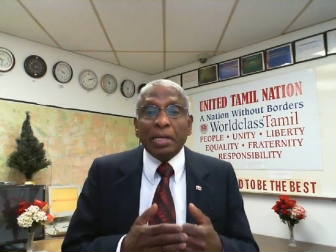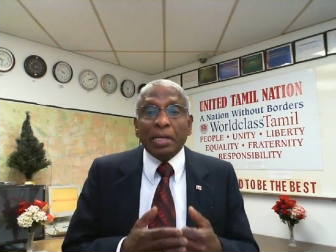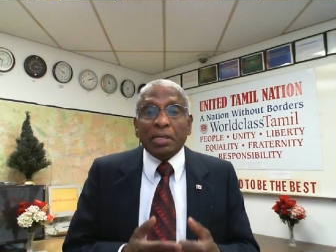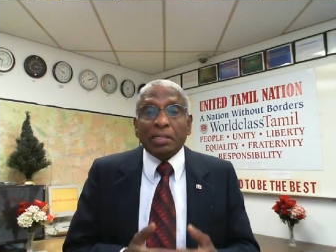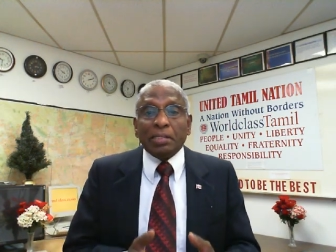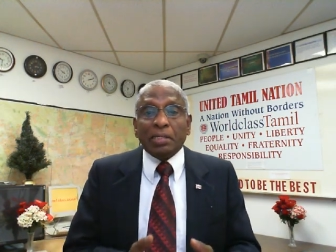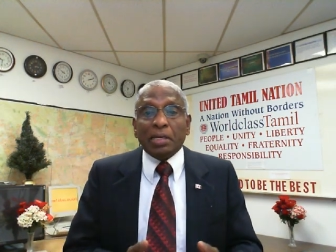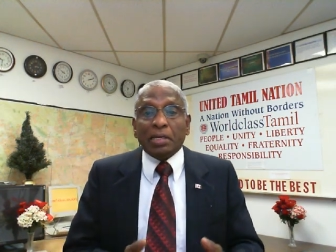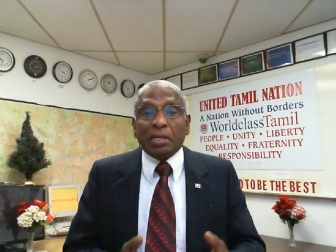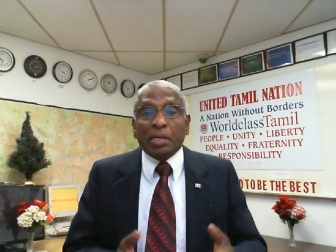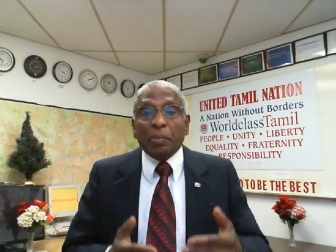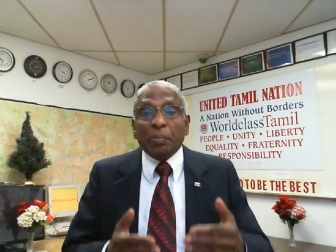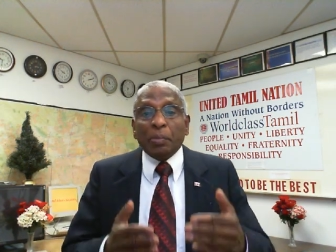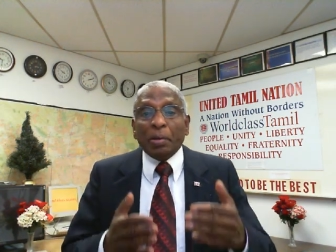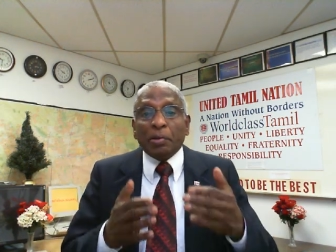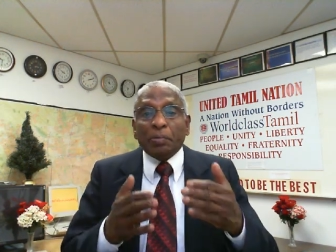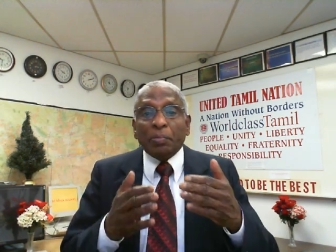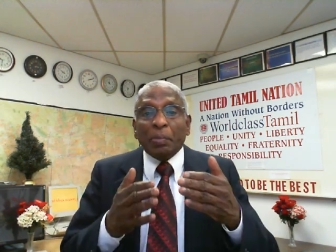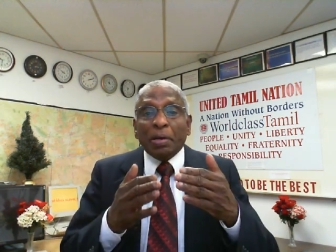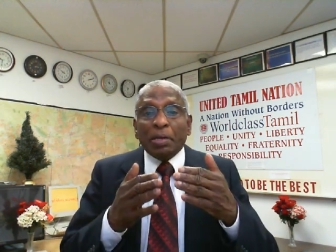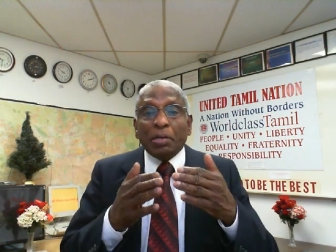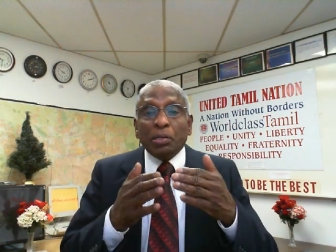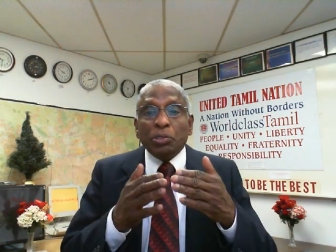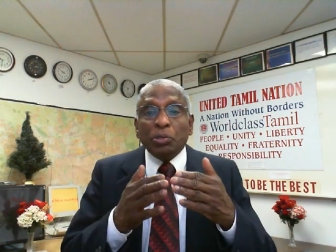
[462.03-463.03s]
the
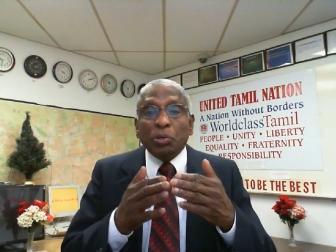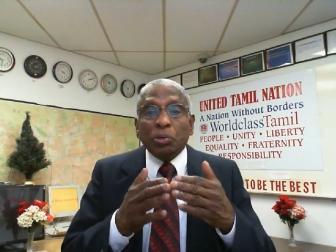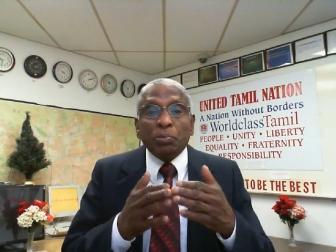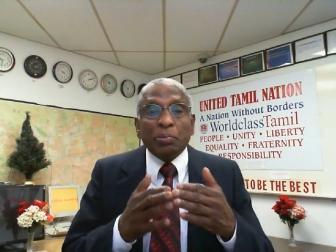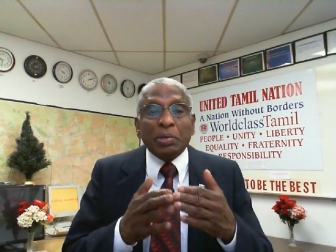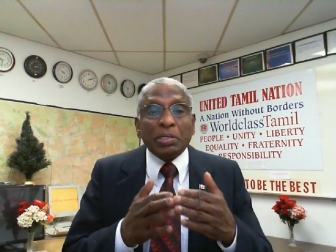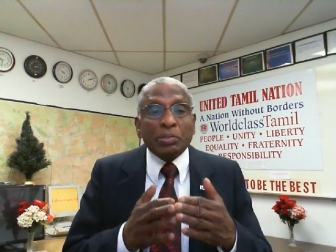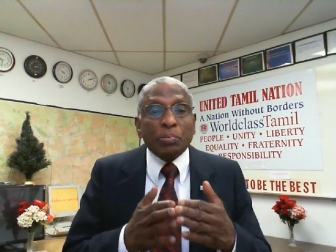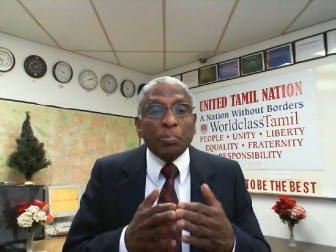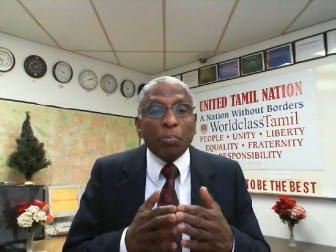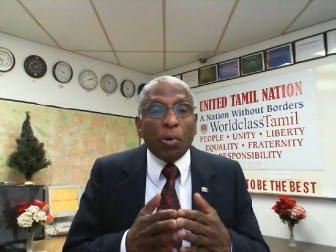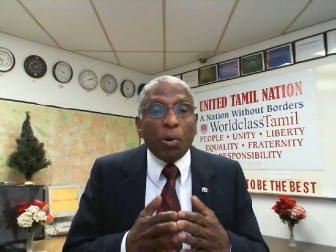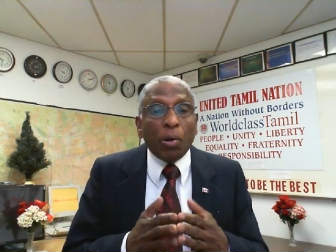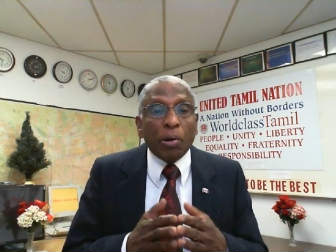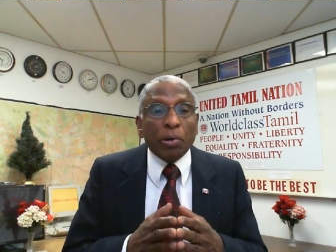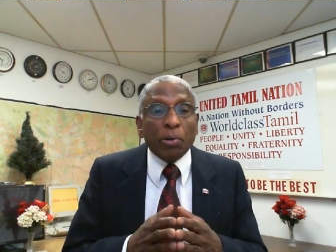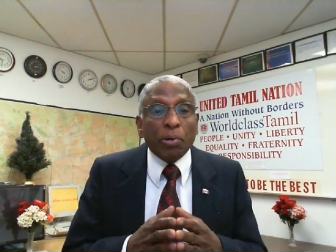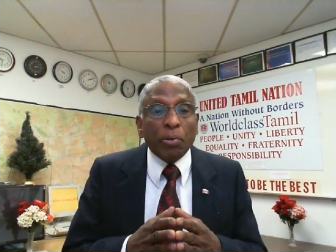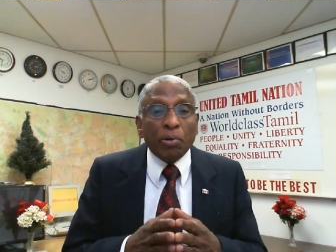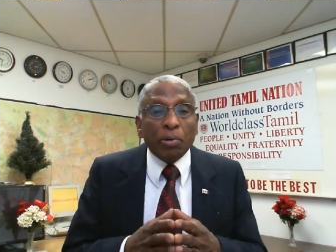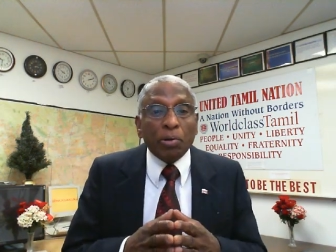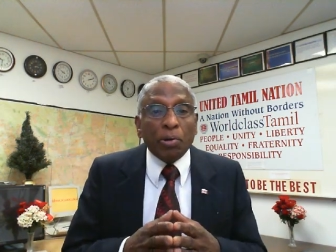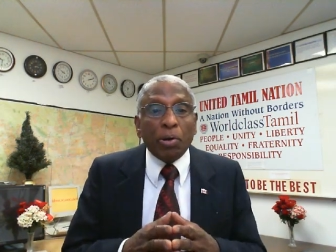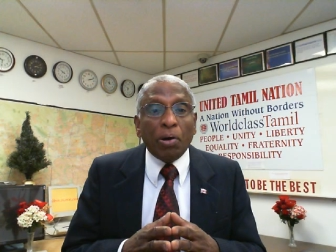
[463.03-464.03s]
commitment to universal
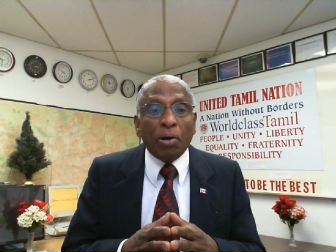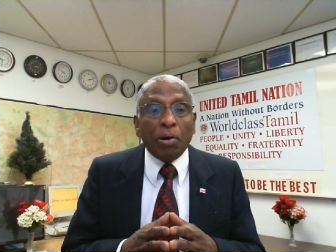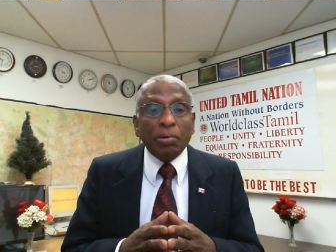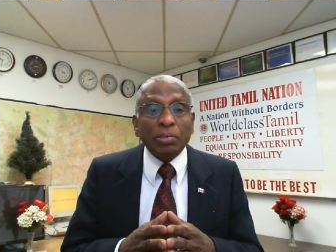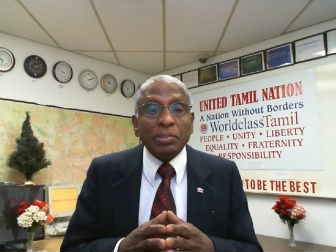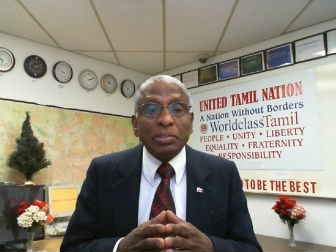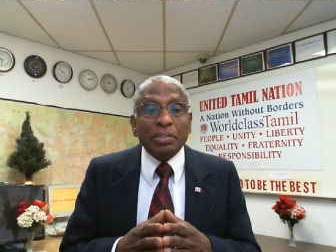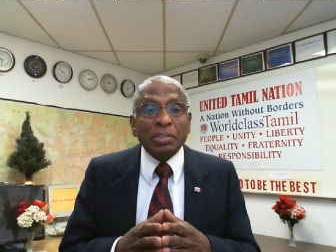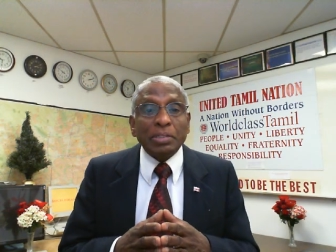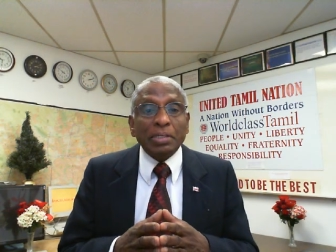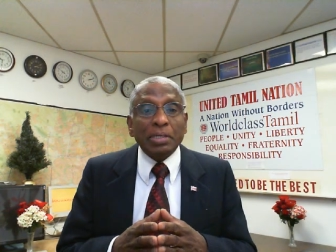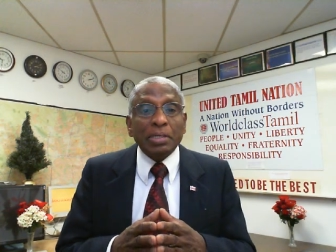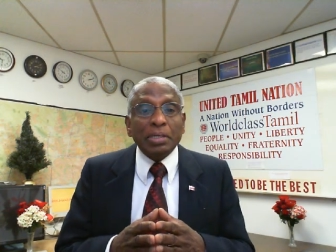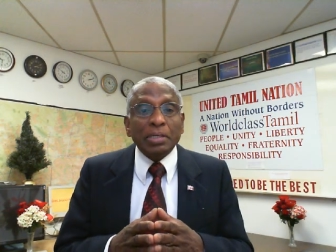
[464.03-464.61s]
moral laws,